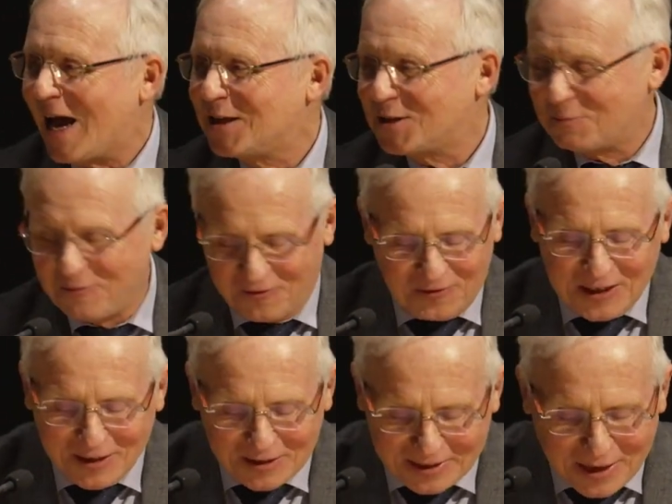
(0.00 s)
I
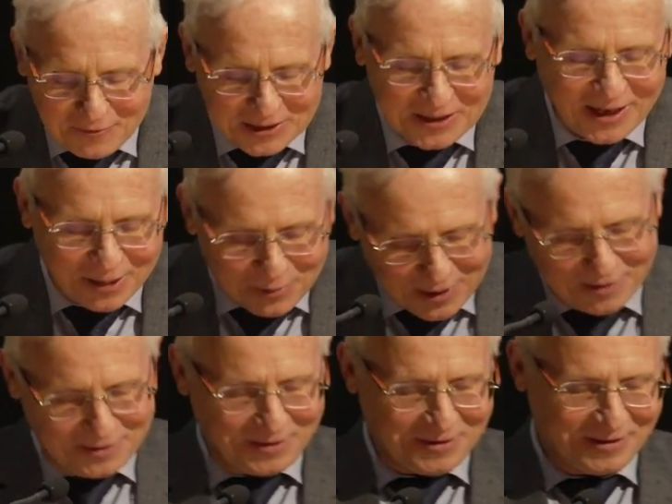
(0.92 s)
feel it every day, but
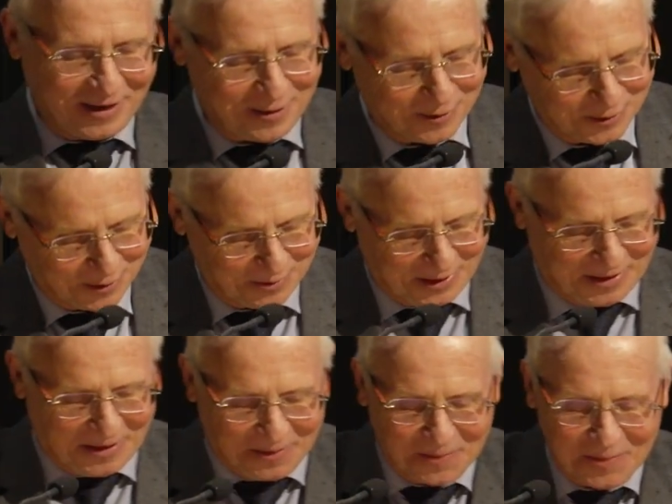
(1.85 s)
this is another
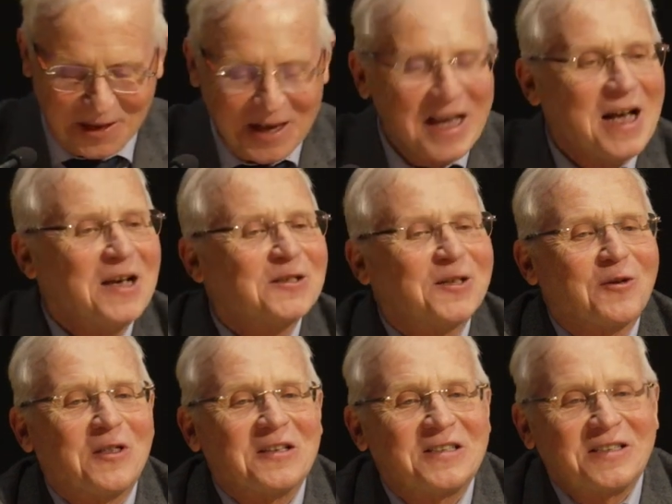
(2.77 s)
topic. So
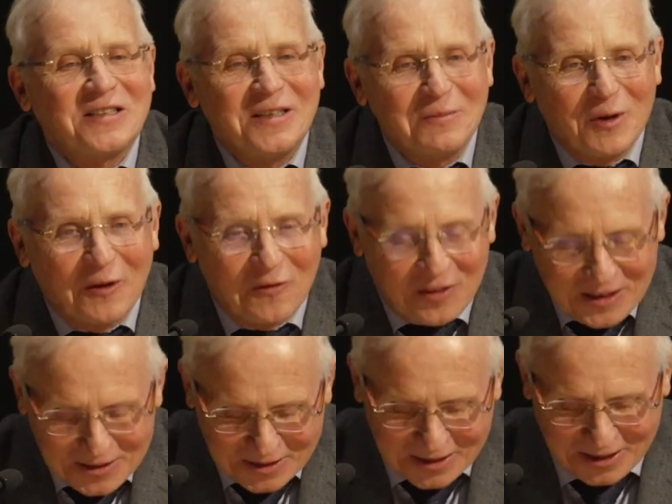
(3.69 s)
the theme of
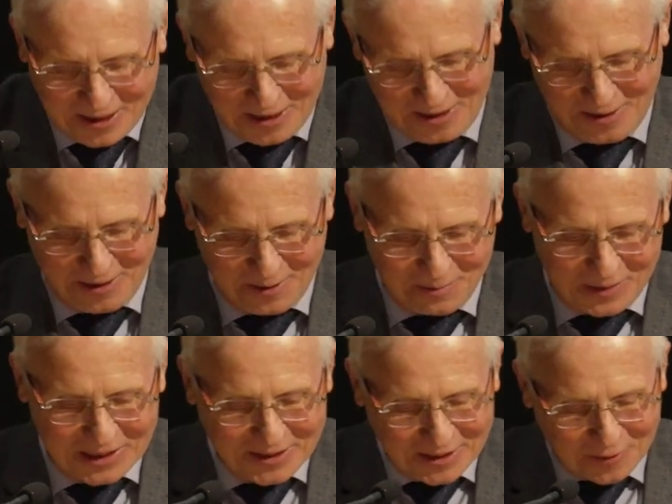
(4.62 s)
this uh,
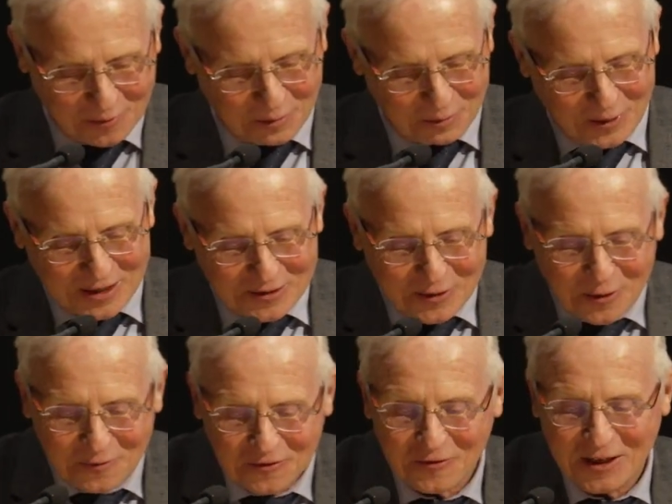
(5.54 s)
meeting, of the present
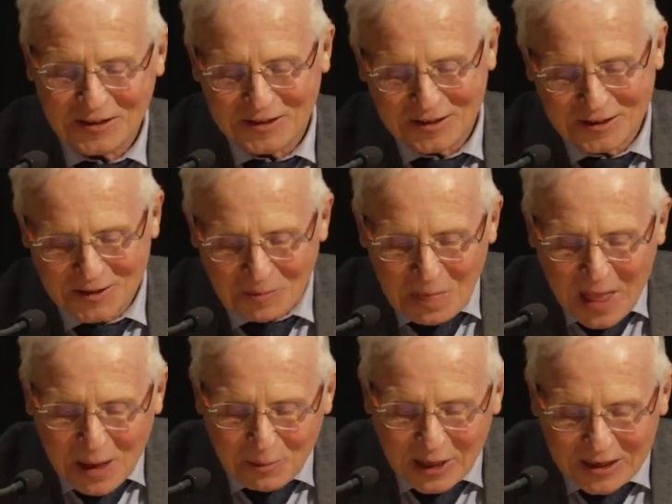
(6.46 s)
conference, is
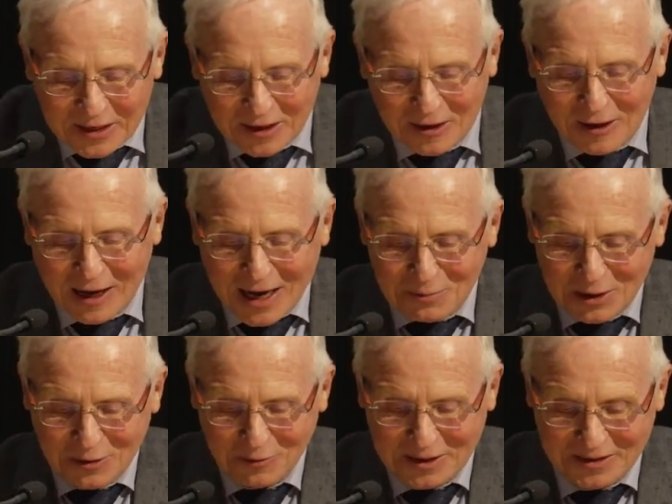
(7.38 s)
building a
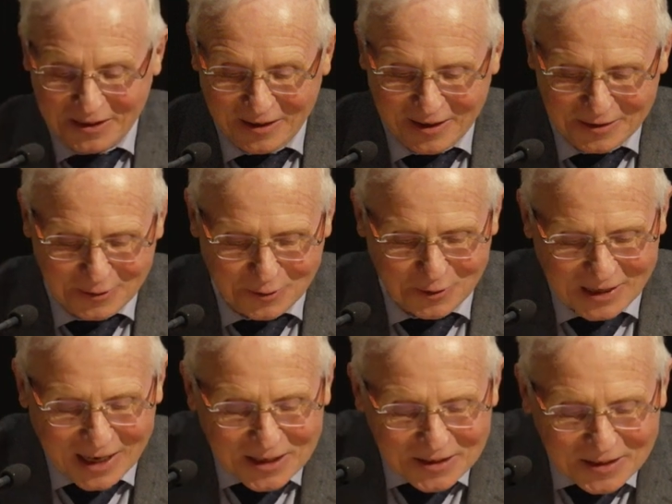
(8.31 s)
climate resilient
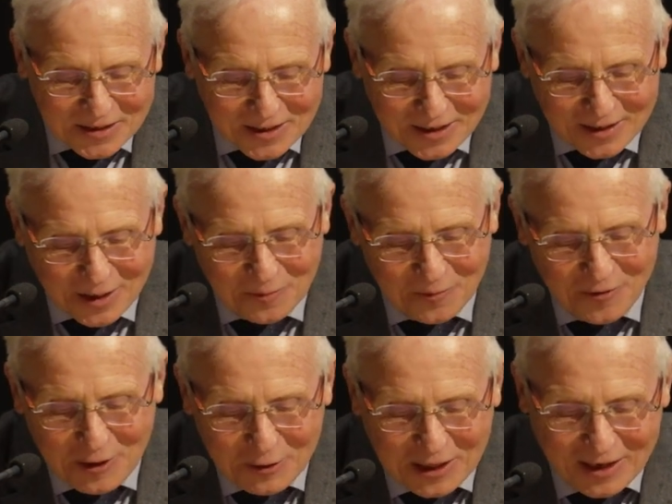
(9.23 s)
society, and I'm
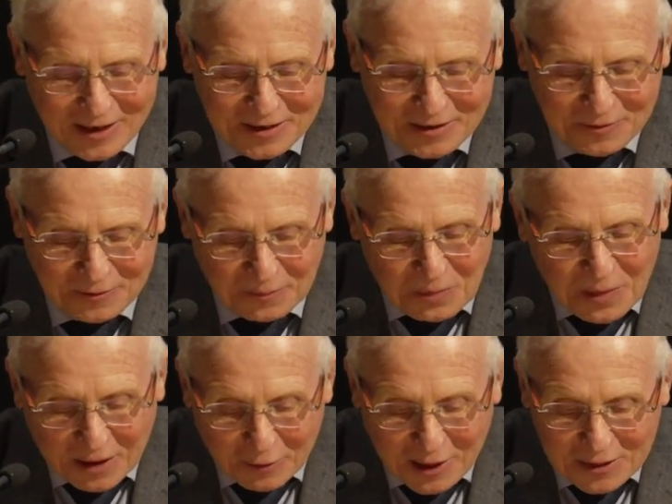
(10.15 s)
very glad,
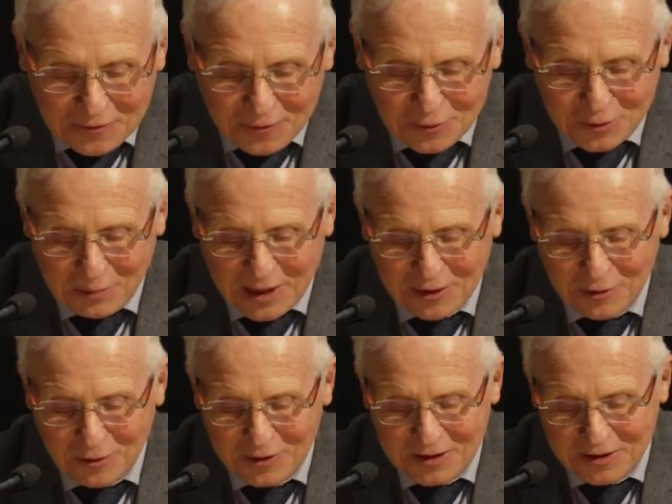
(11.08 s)
grateful to my
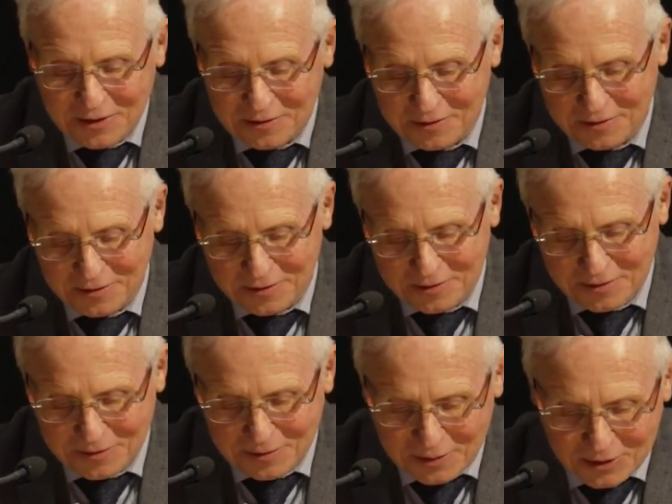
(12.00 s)
colleague uh,
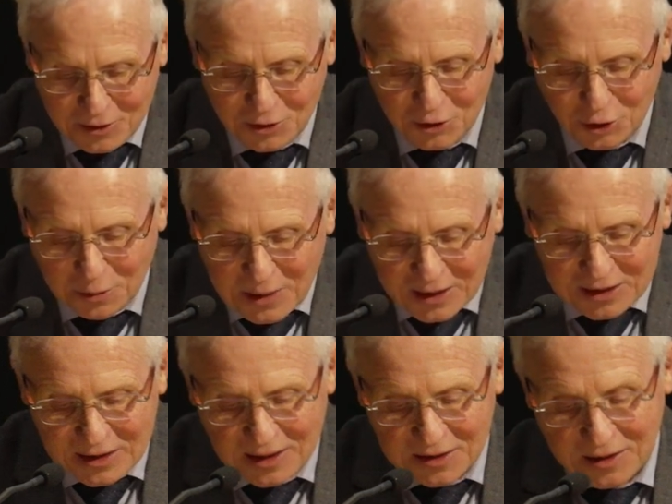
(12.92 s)
uh, Jean-Marie
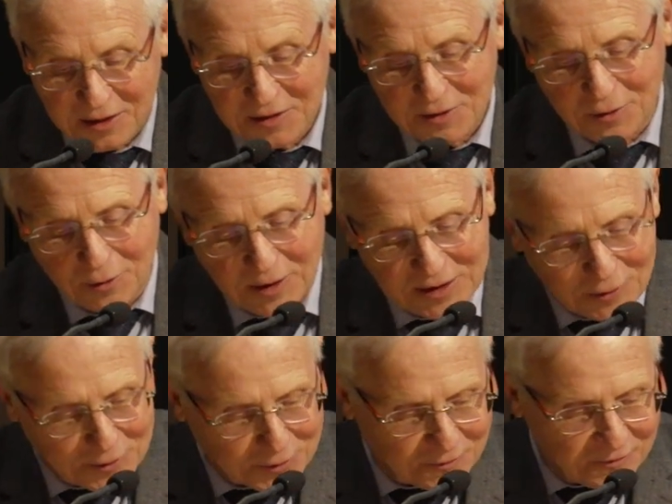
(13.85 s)
Tarascon and
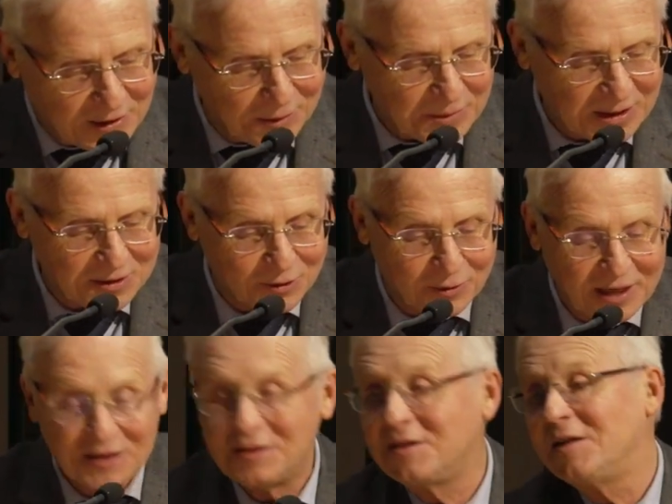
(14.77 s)
also Philippe
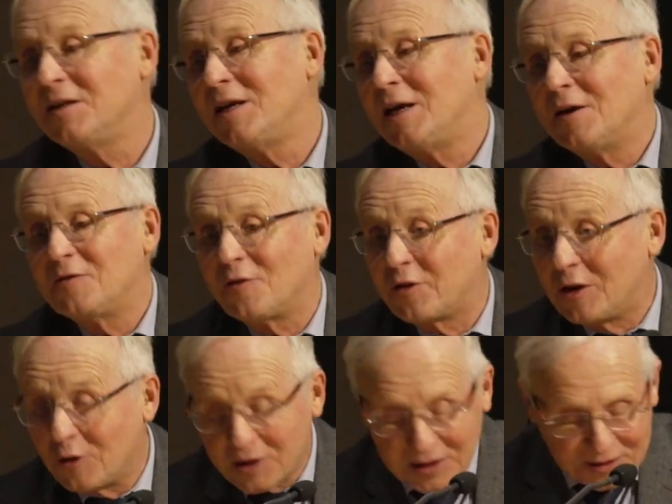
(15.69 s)
Sansonetti for the
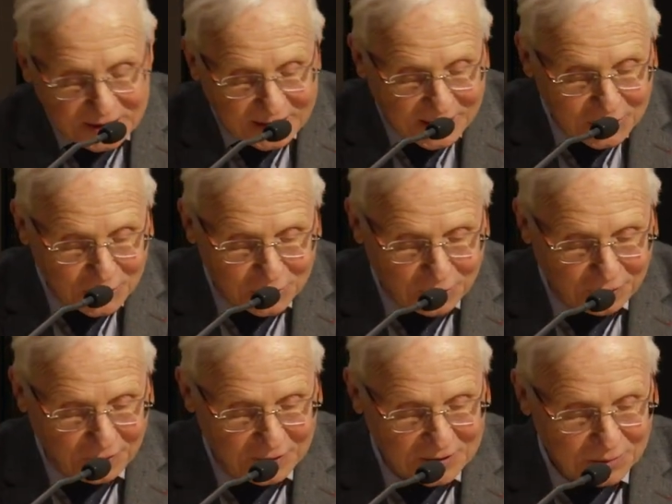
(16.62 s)
organization
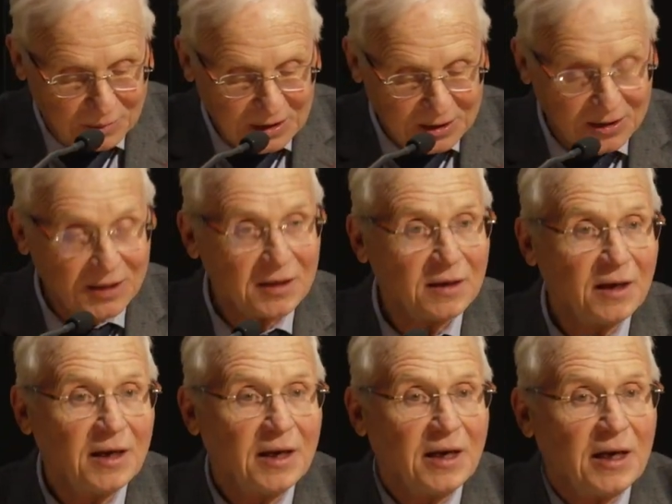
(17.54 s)
of this meeting,
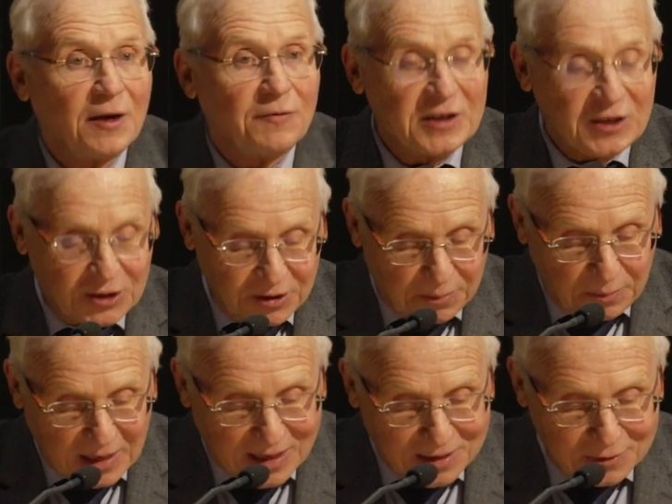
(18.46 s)
which is a
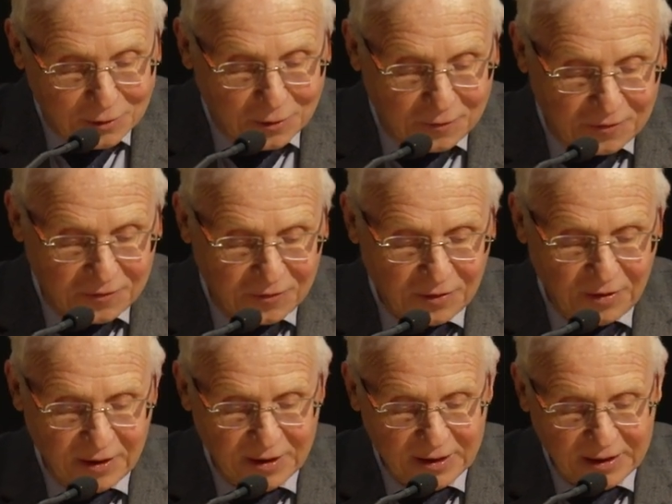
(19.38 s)
part of
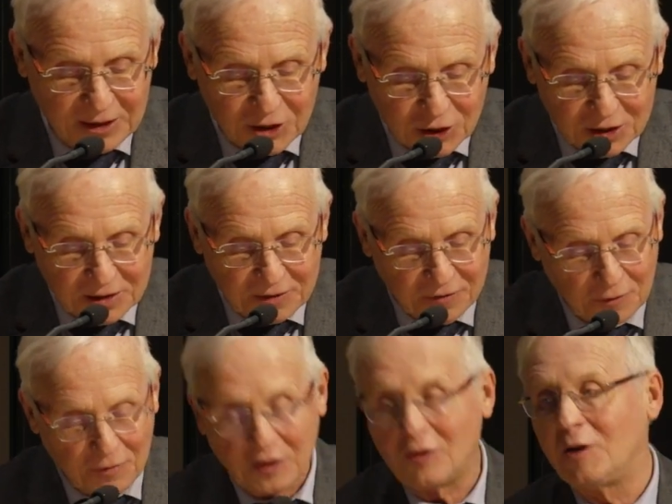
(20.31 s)
the initiative
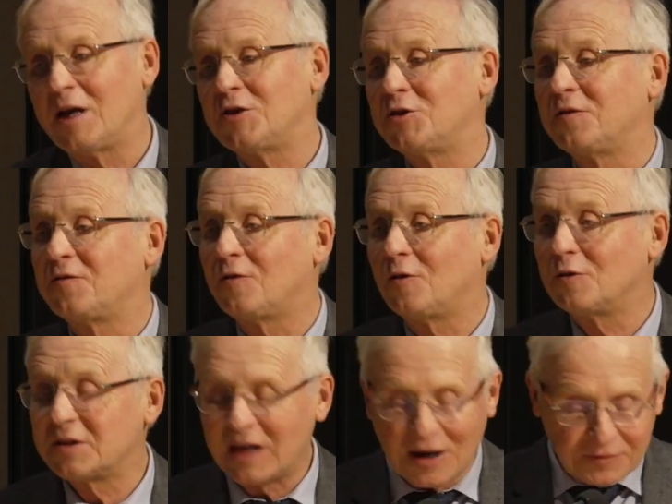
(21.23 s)
of the Collège de
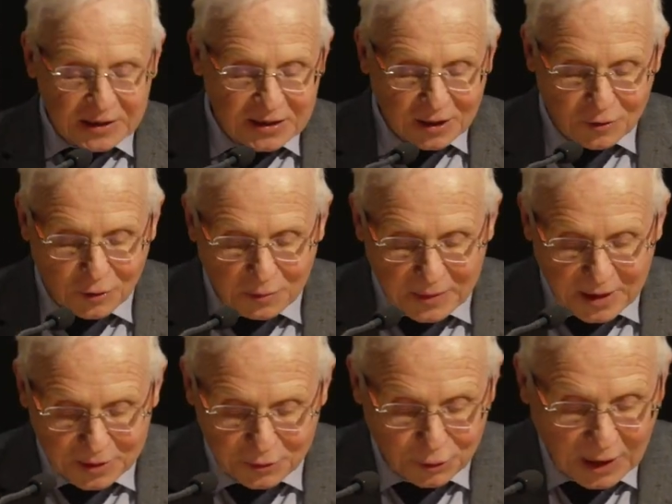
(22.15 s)
France Avenir
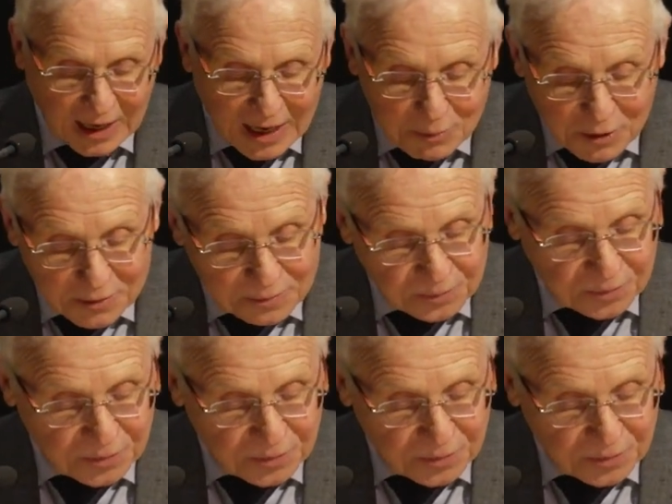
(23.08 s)
Commun Durable.